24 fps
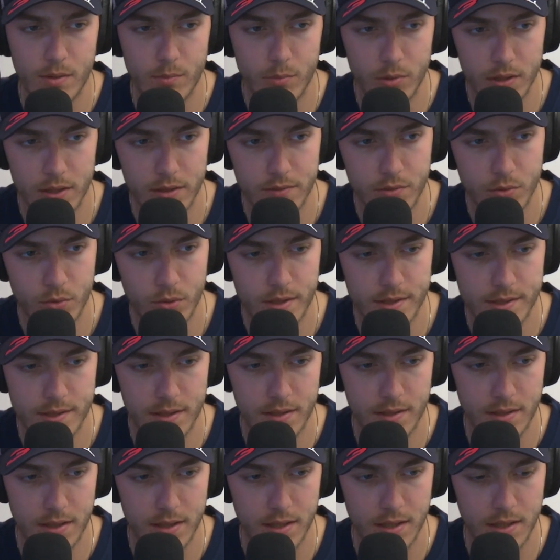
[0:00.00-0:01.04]
I believe it was
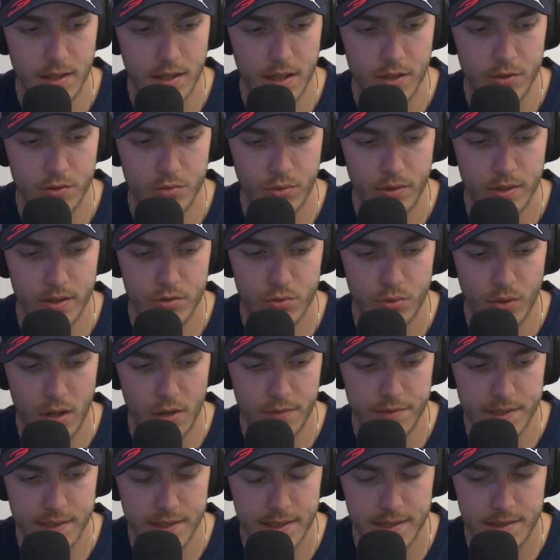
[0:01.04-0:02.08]
in the
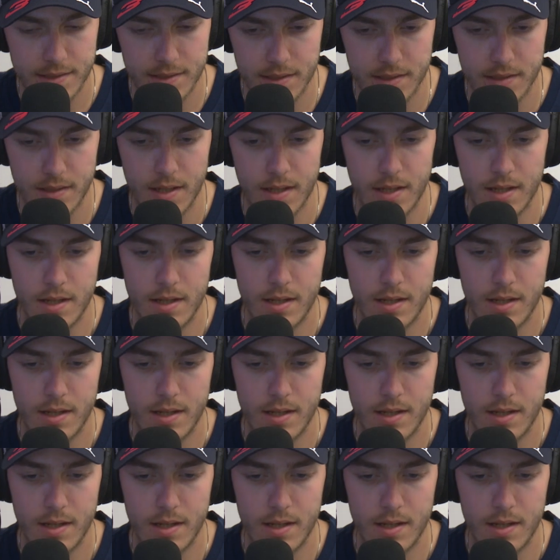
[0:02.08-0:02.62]
2012 season.